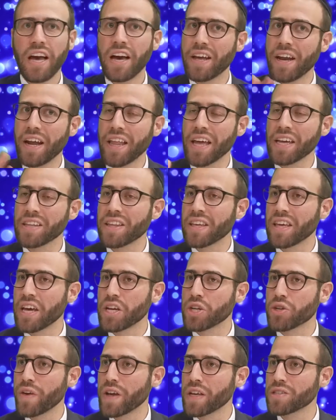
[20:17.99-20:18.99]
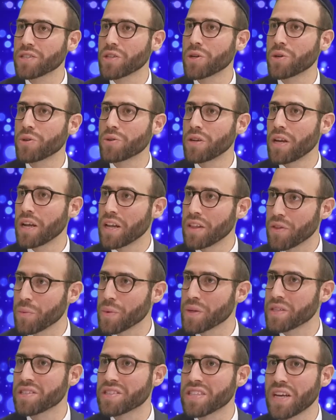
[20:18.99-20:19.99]
And I like the Yeshveh stone and the
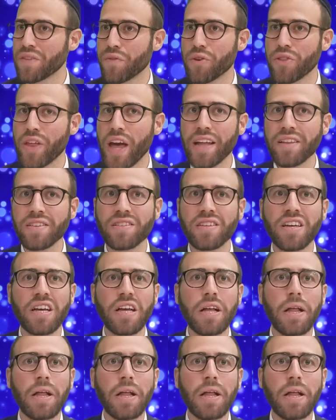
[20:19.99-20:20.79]
reasons said for that.